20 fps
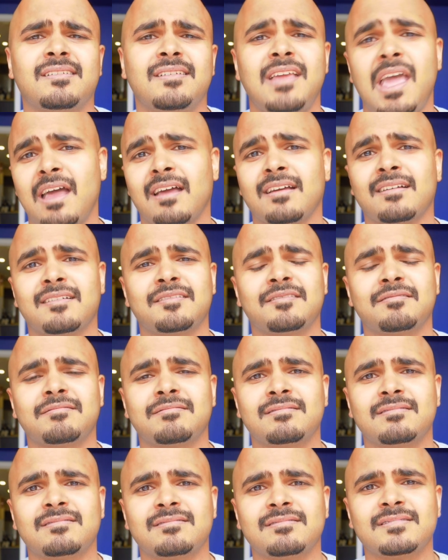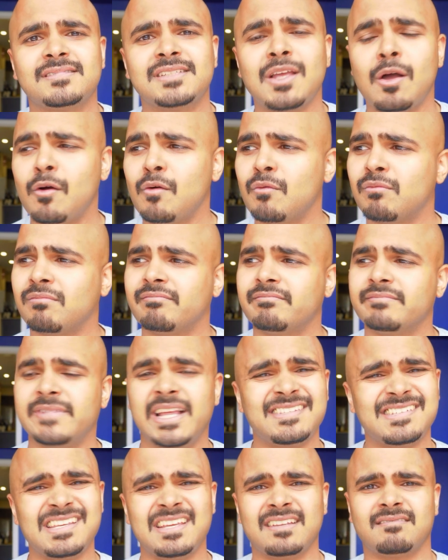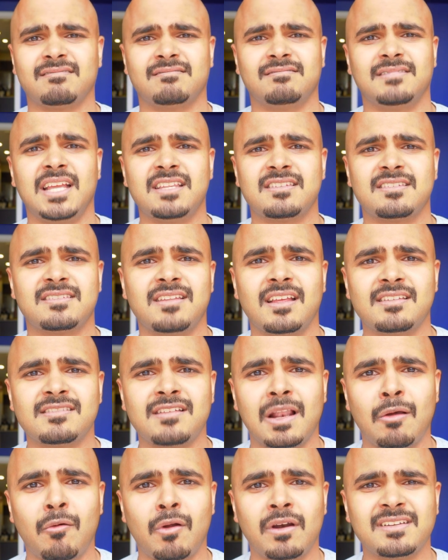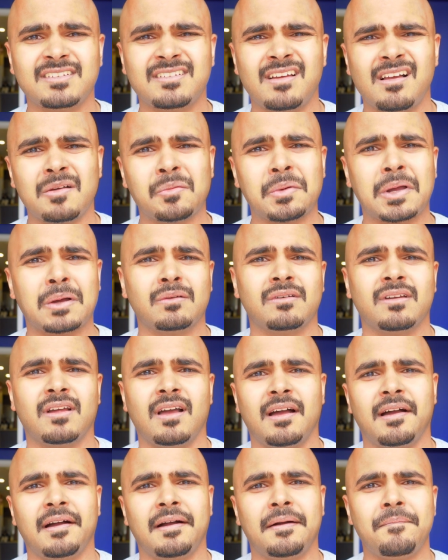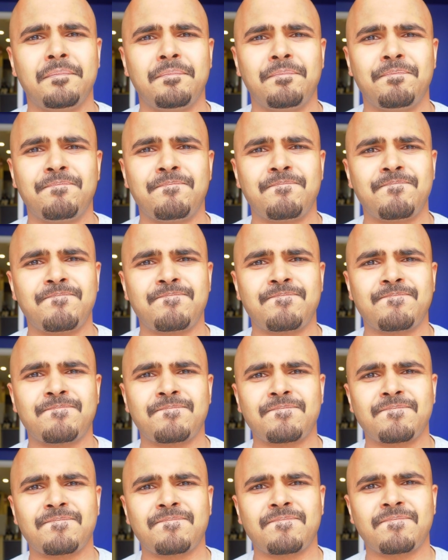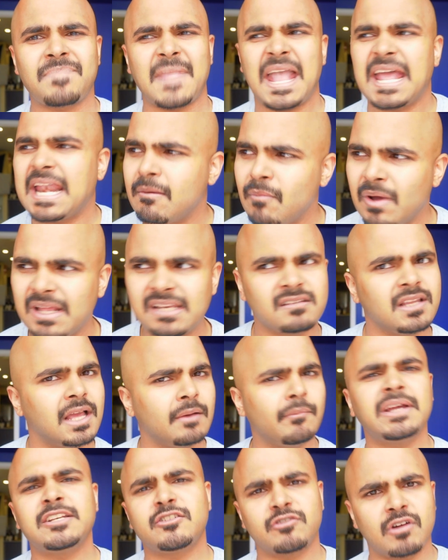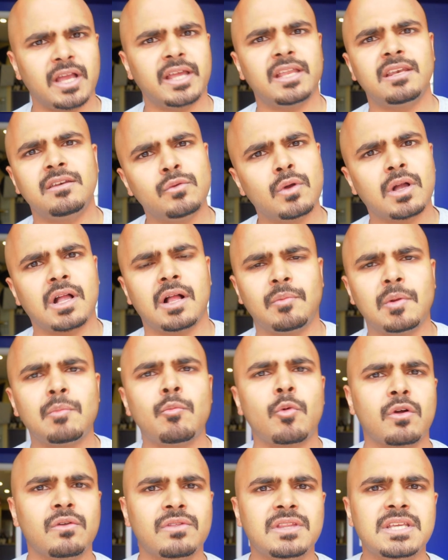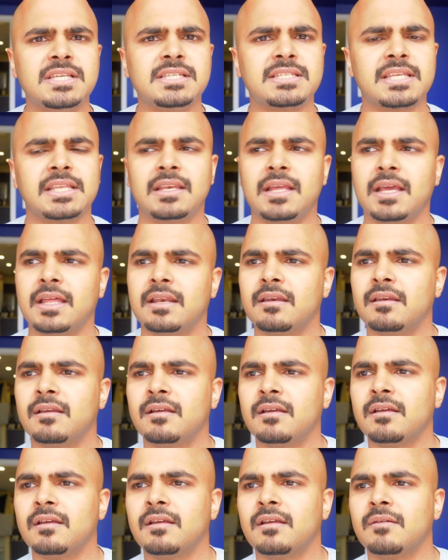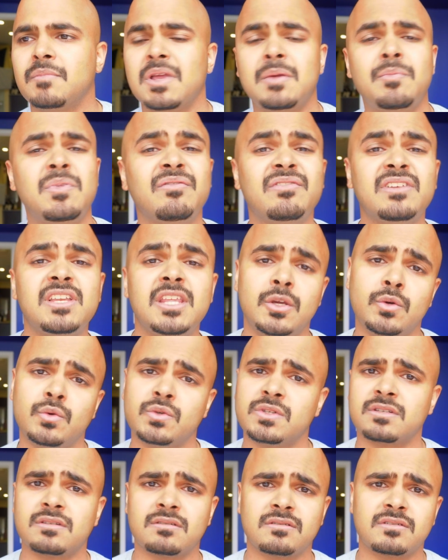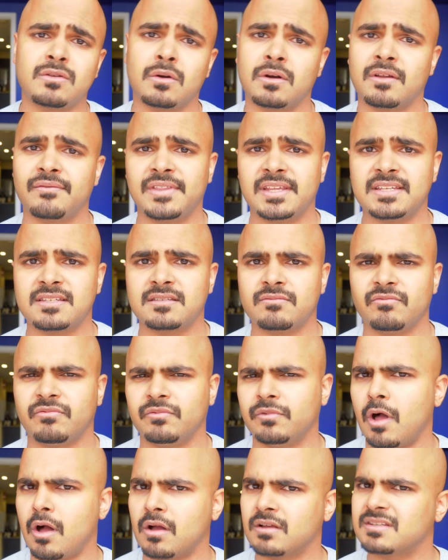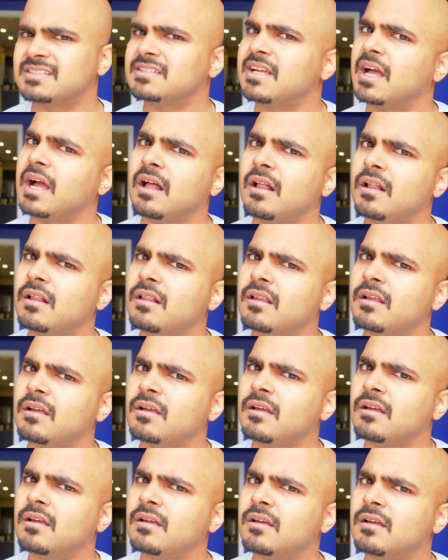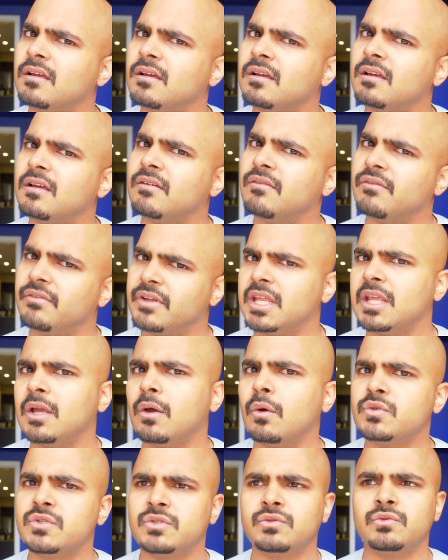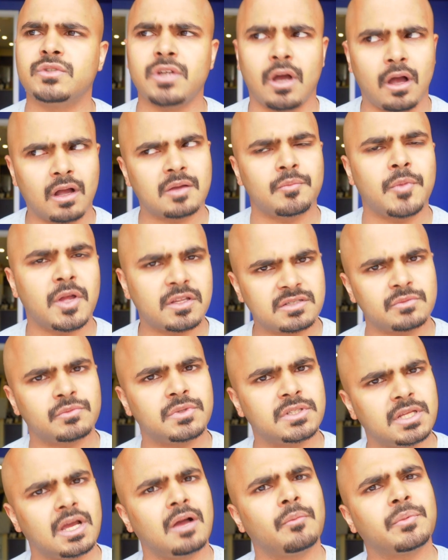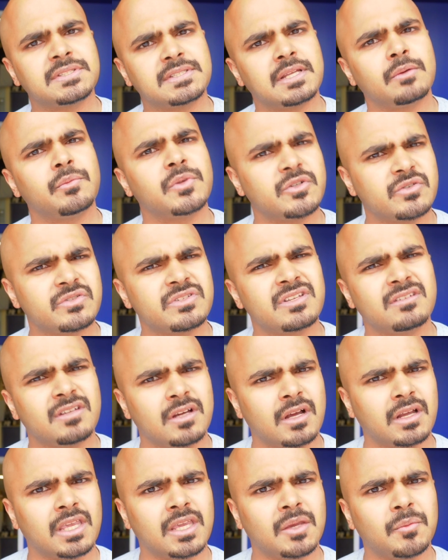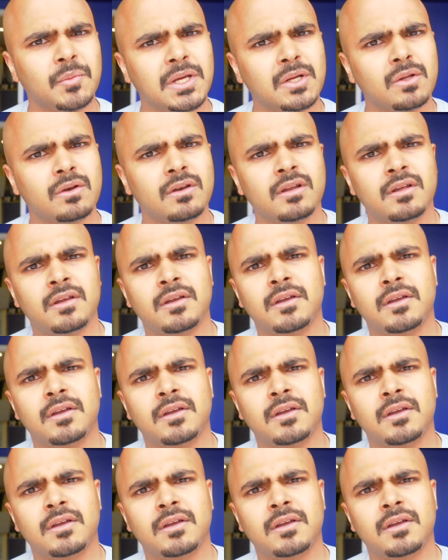Yeah. So that's it. That's all I wanted to talk about. And I might try and do a couple more of these and maybe even use sort of this vlog style video to talk about some of the topics that I'm interested in talking about.